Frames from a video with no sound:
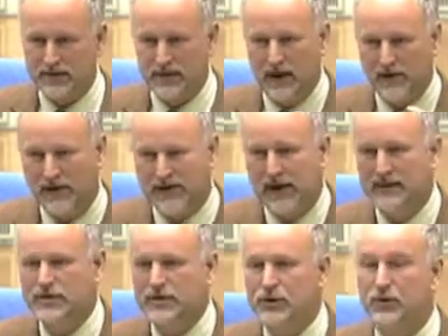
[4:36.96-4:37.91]
have a
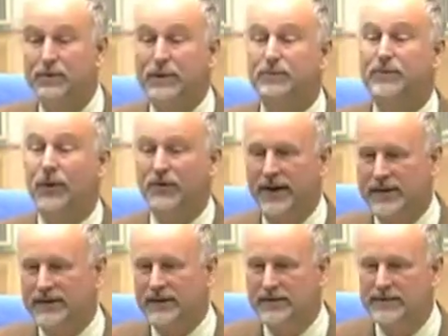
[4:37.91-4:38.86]
tendency to be
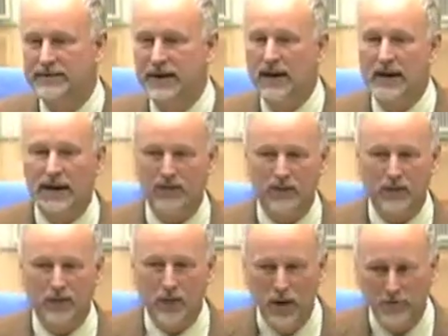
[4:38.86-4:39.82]
pro-natalist, and
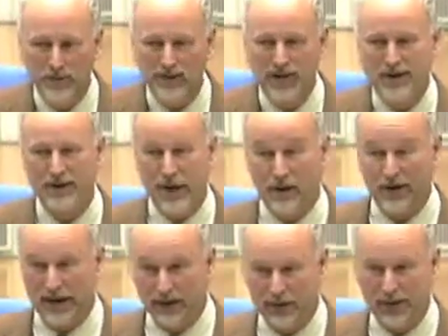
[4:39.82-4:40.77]
the women are now
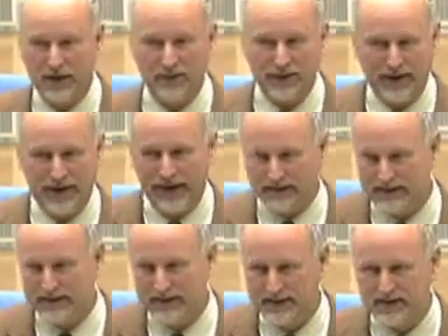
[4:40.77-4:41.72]
healthier and better health
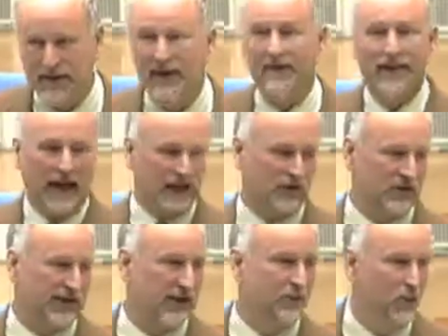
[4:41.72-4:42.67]
status. They
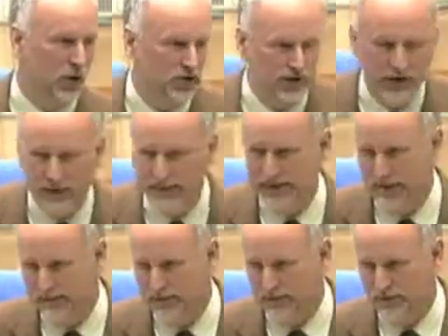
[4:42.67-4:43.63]
actually had more children
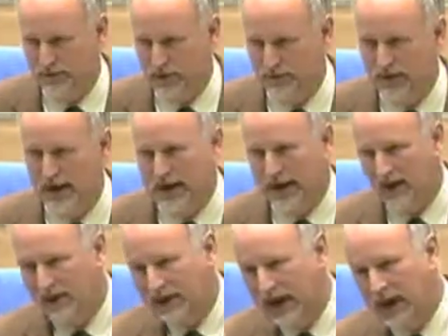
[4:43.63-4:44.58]
than before.
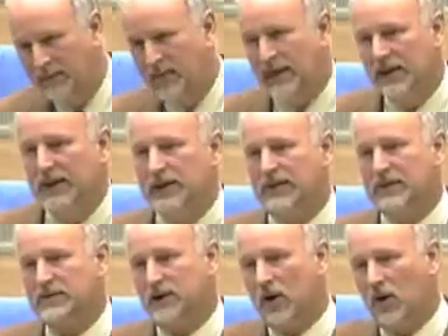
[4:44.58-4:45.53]
And then it
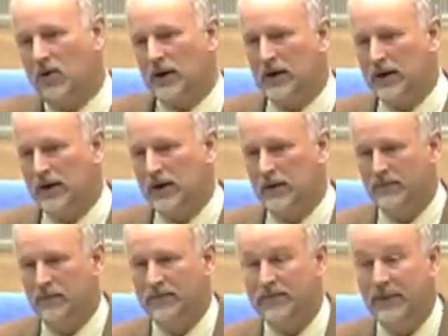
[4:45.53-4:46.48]
is only
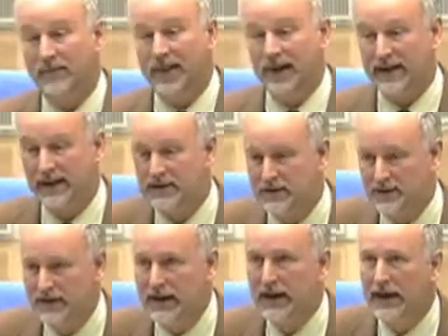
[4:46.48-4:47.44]
with some decades
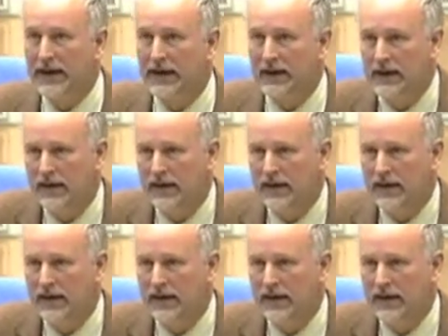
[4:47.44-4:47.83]
of delay